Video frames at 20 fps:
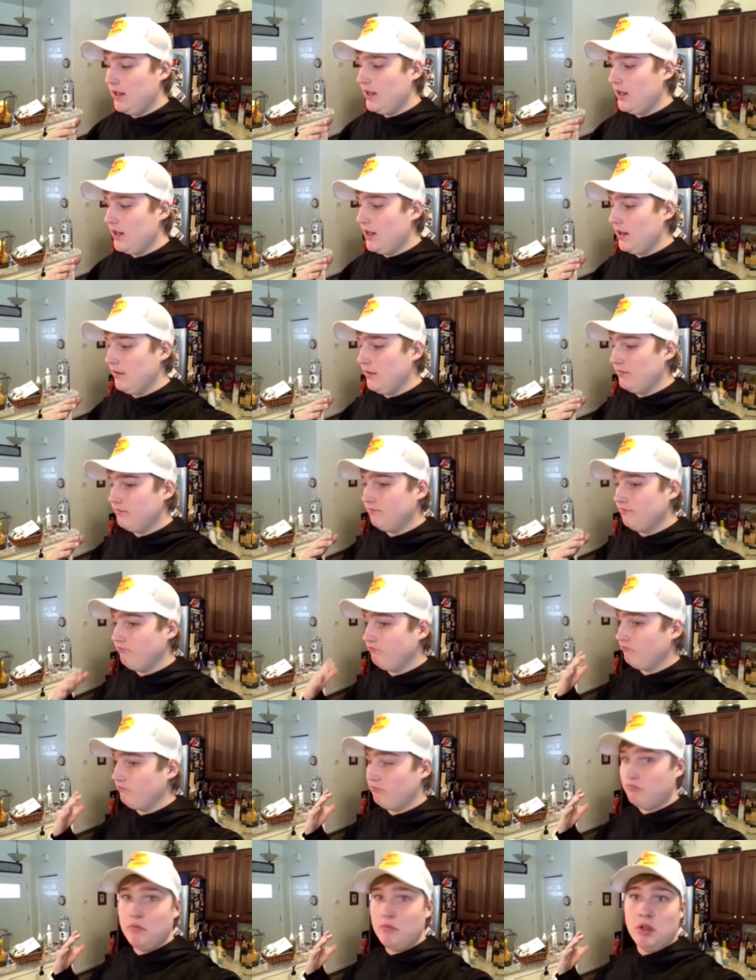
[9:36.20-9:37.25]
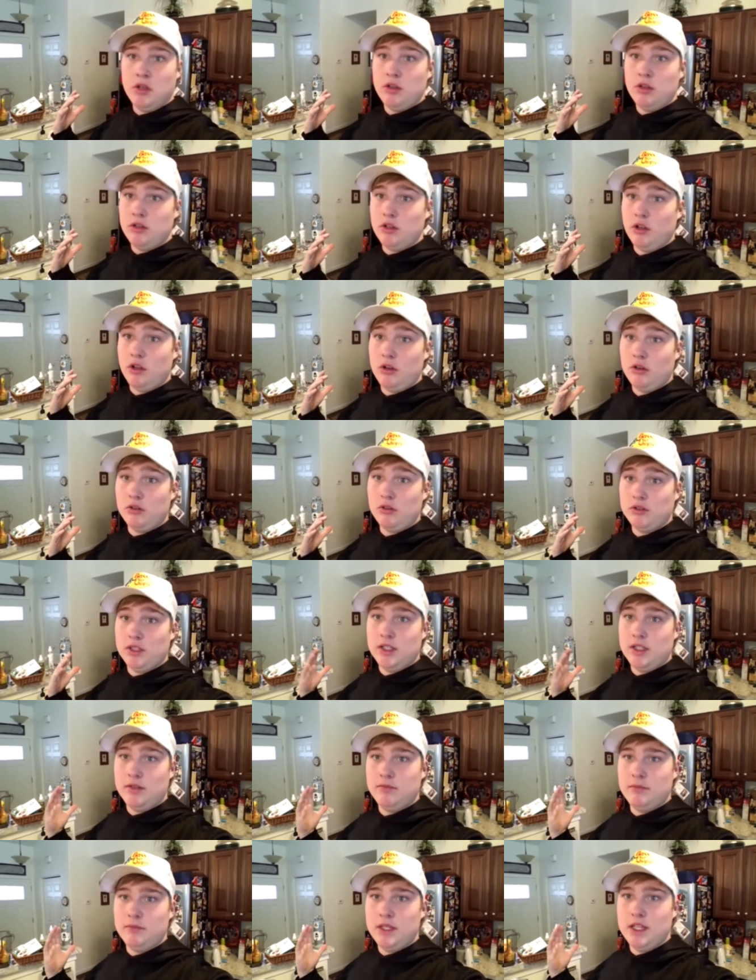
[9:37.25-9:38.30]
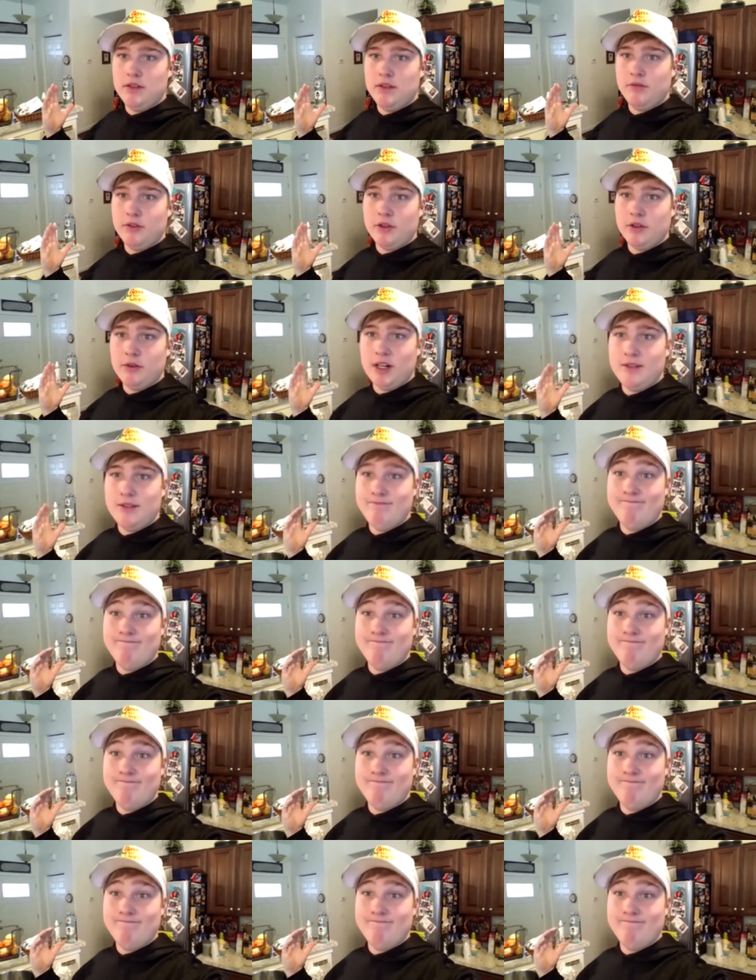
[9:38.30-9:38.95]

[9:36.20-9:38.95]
uh, y'all can be in for the ride.